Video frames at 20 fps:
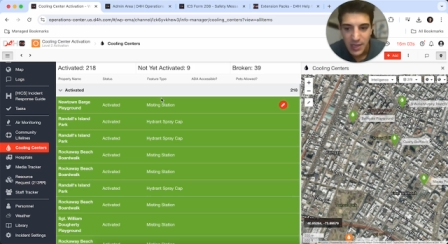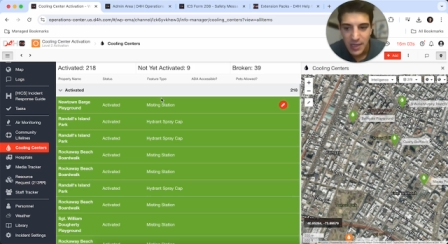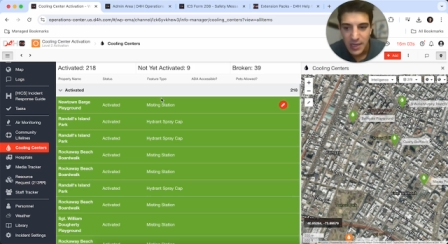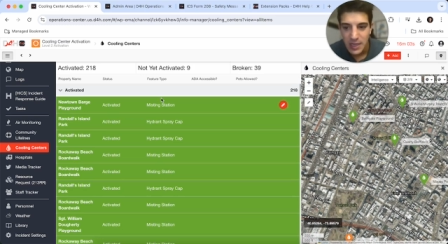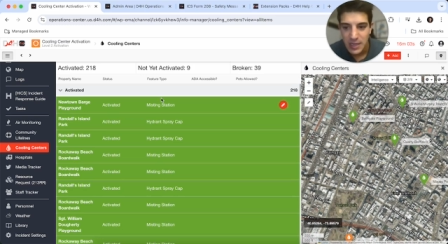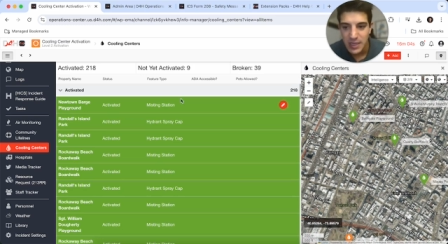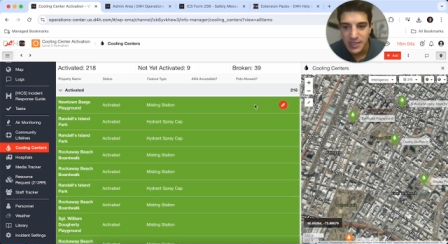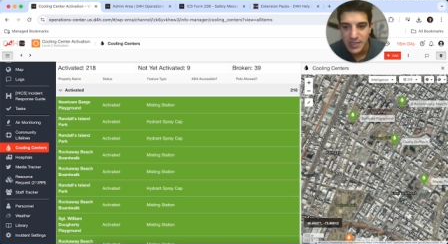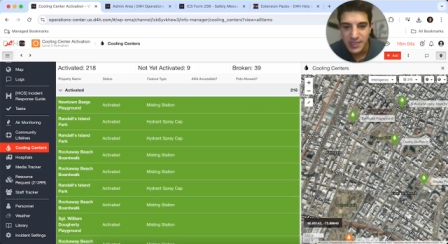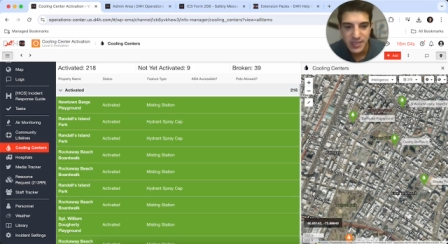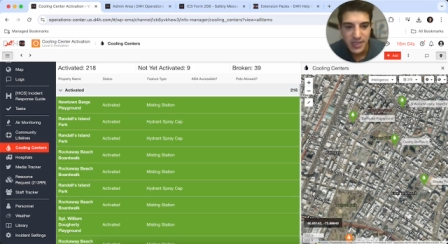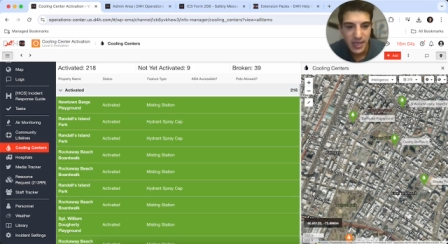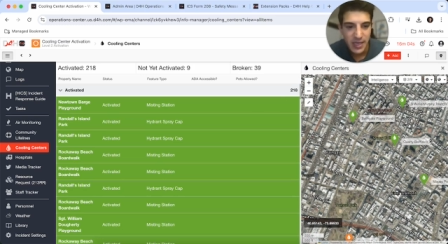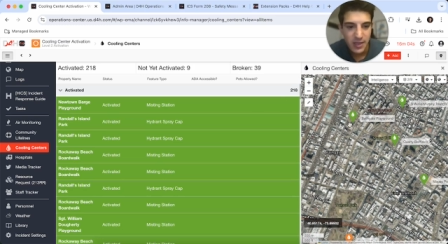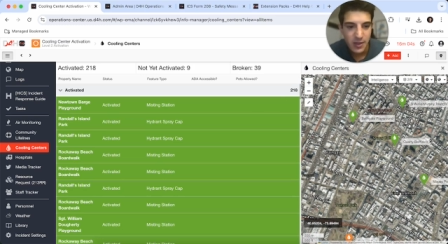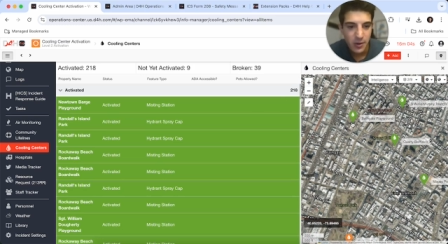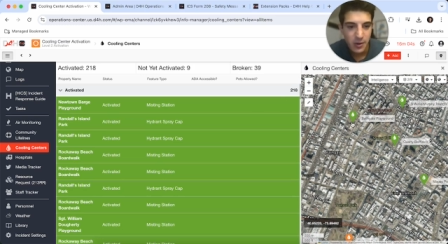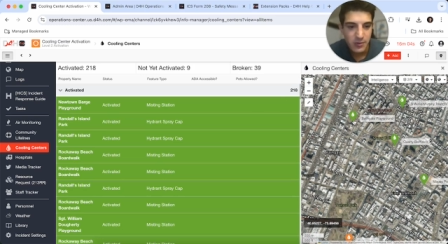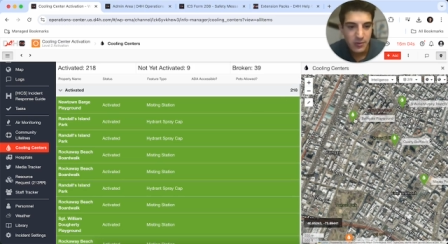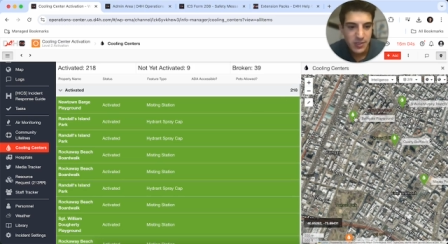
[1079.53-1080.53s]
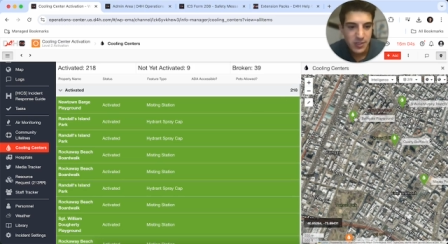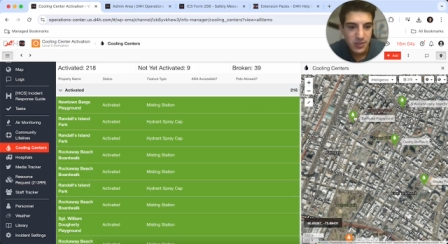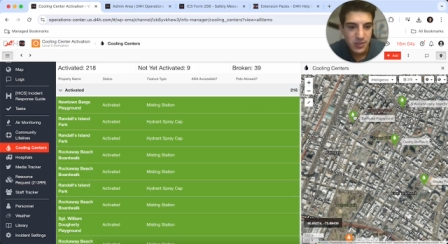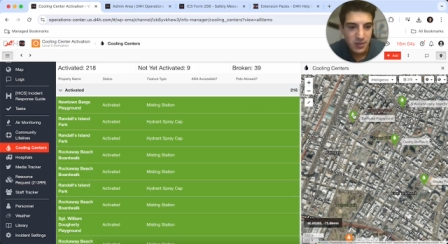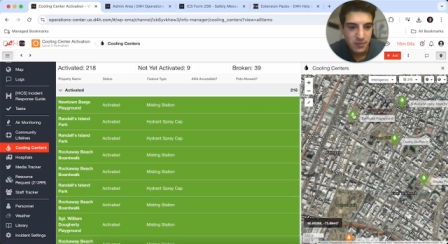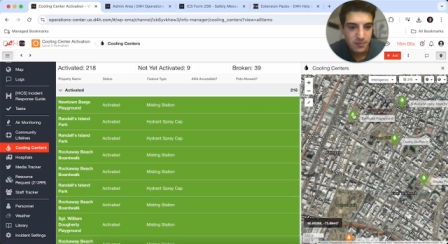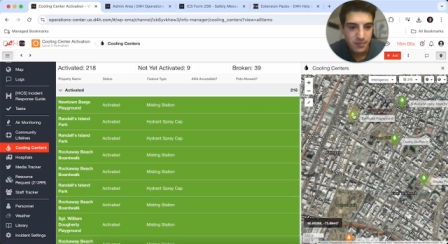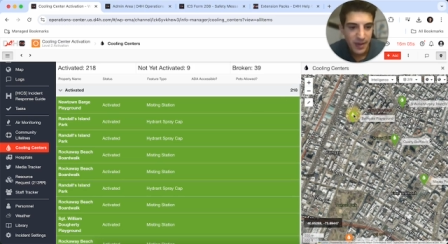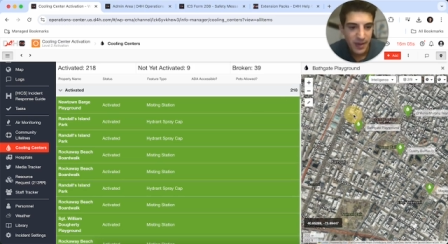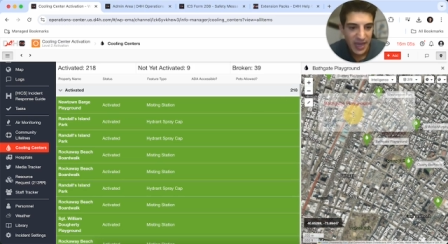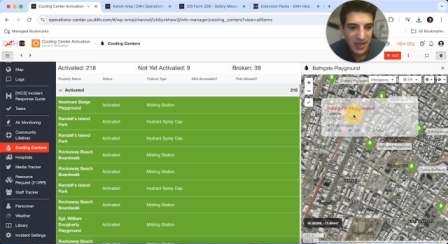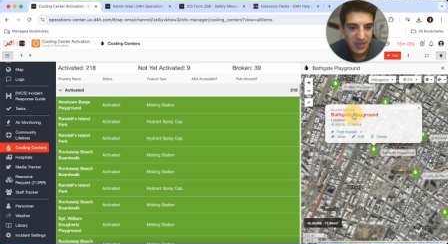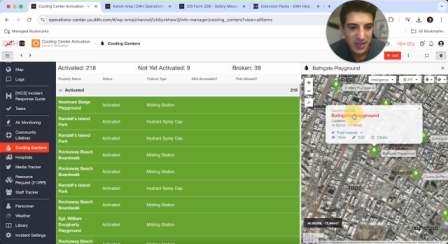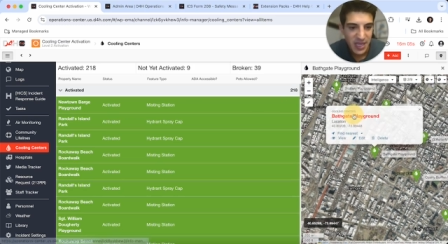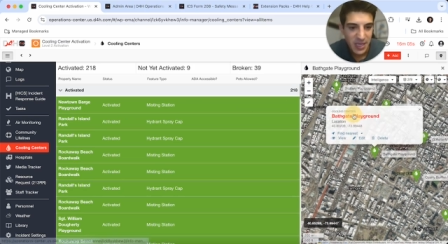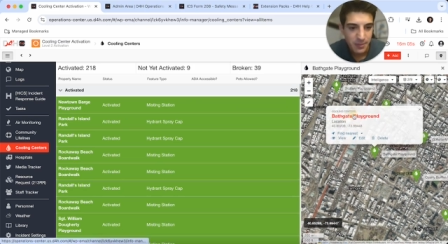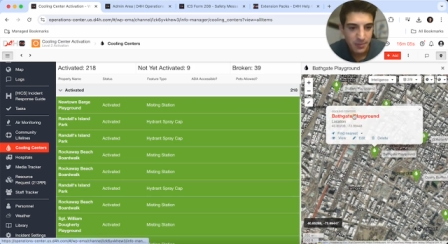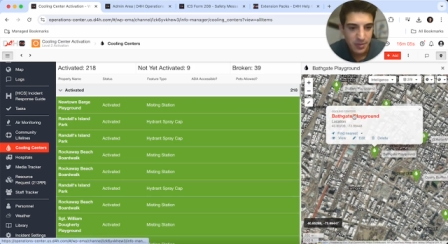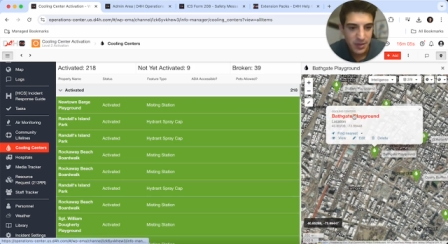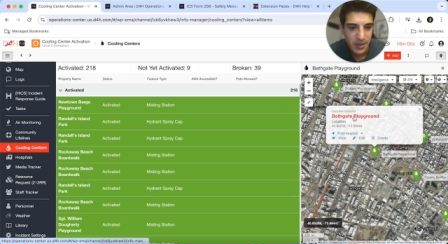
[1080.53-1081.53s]
Let's say I go into the
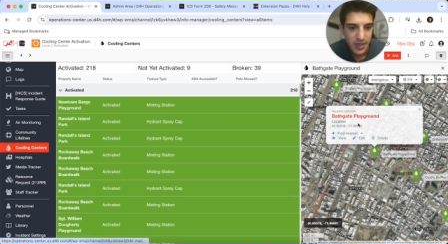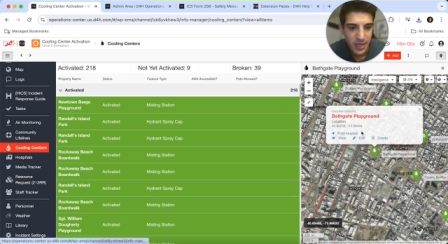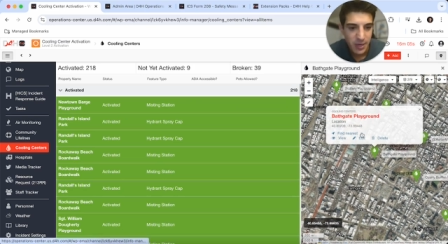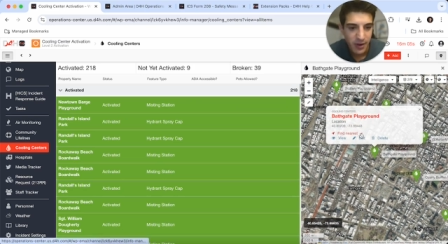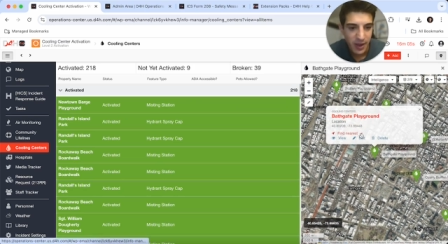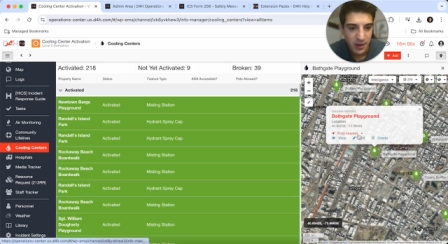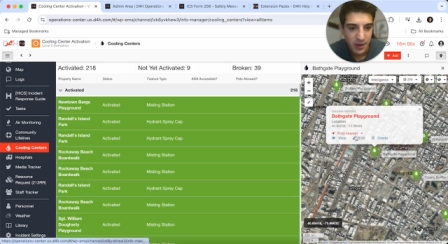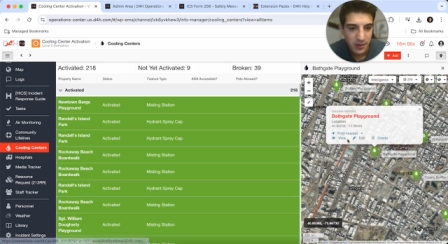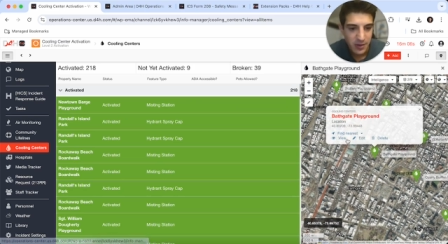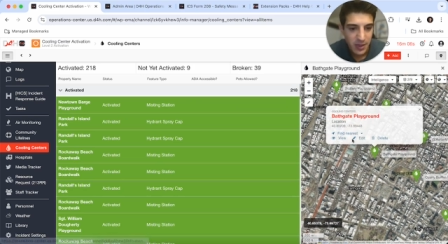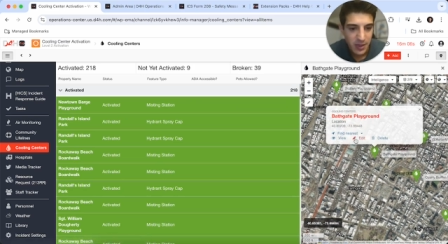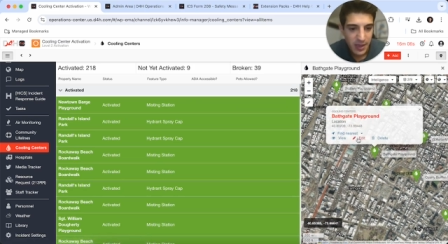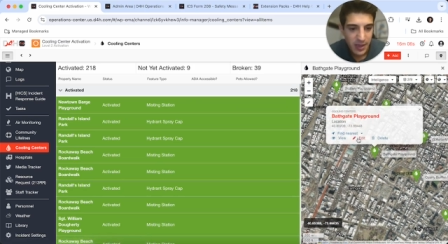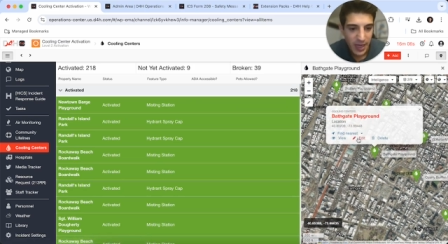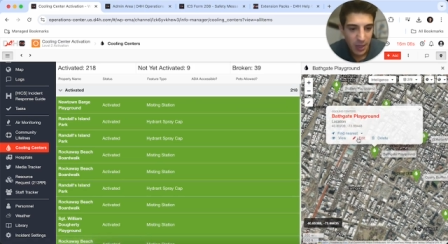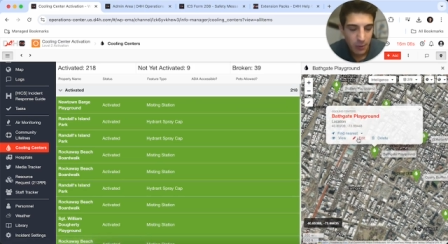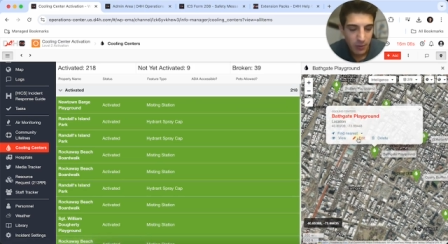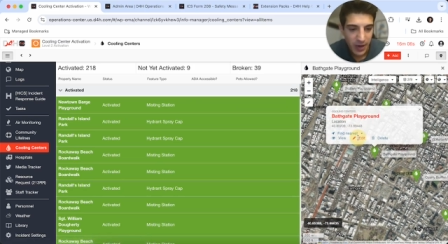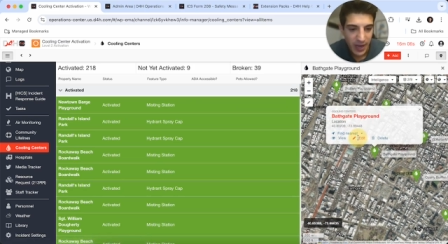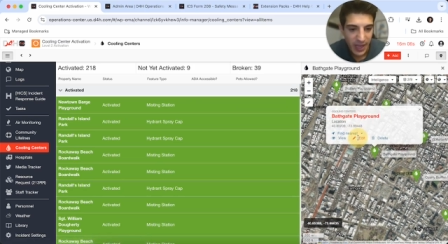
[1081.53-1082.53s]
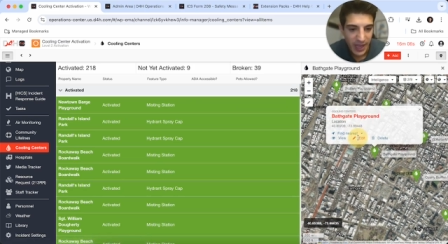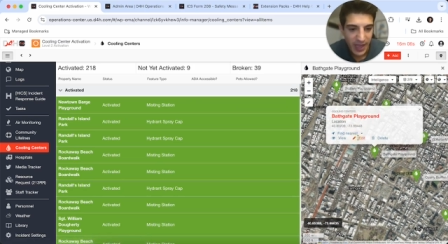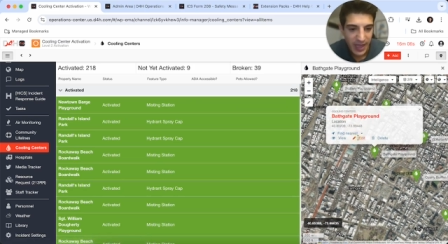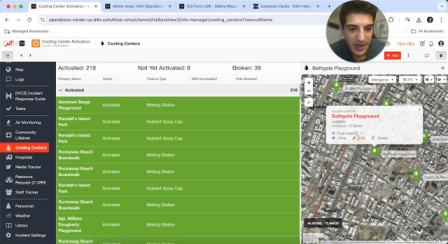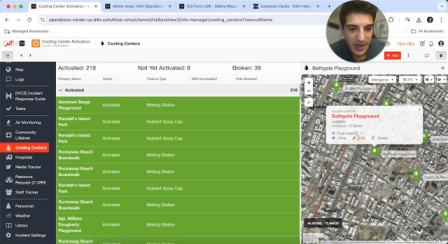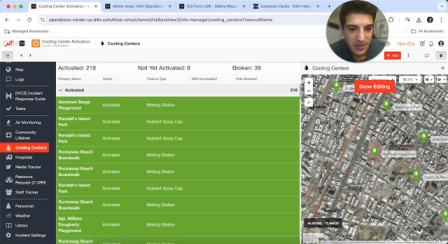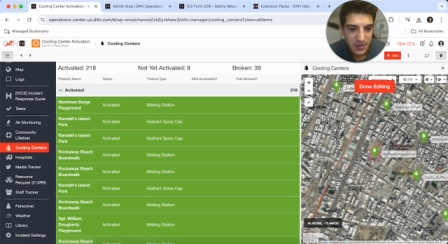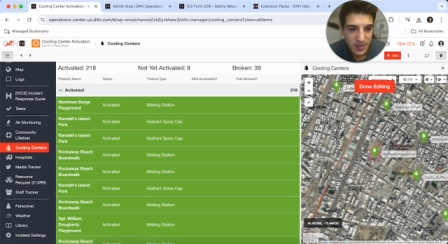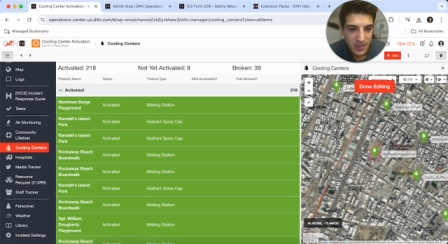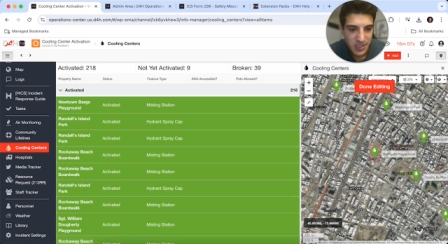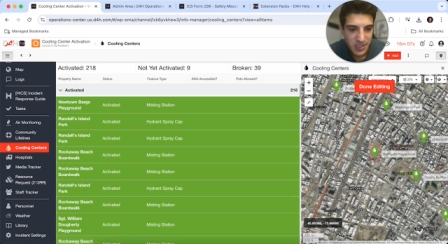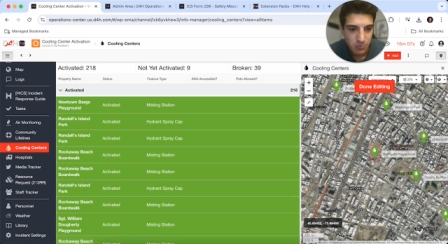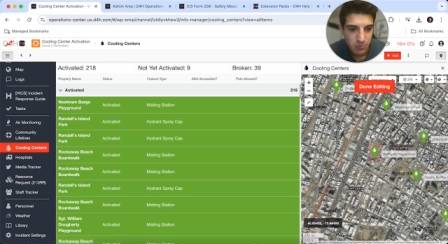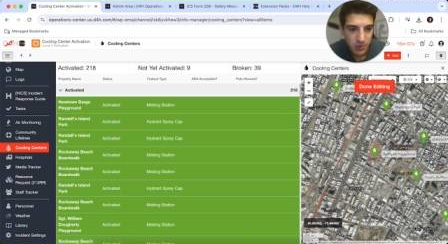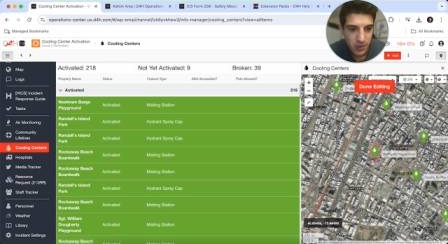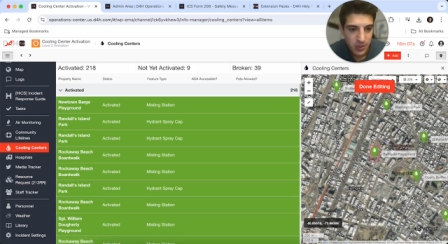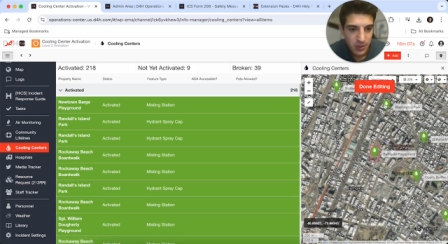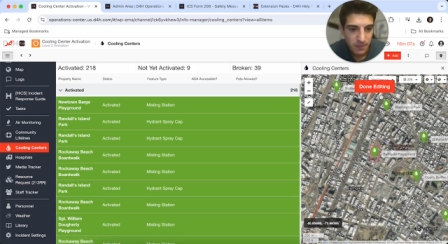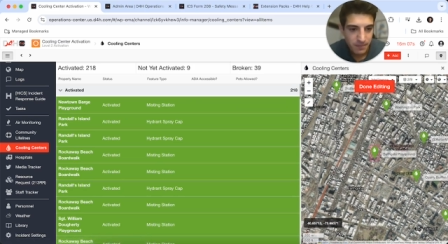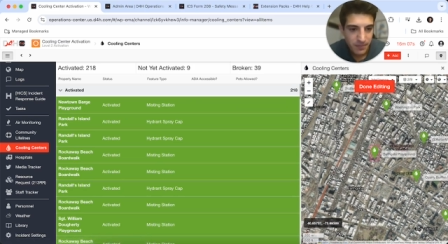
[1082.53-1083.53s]
Bathgate Playground and I want to edit this
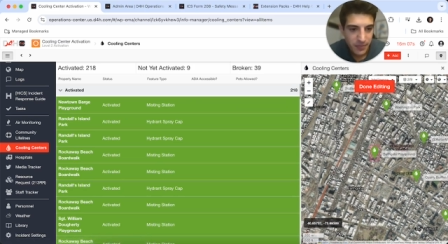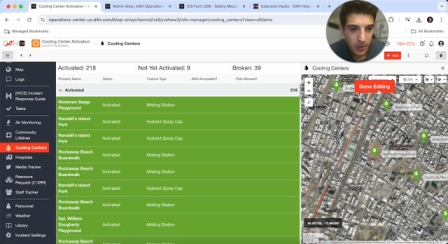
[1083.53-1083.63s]
one.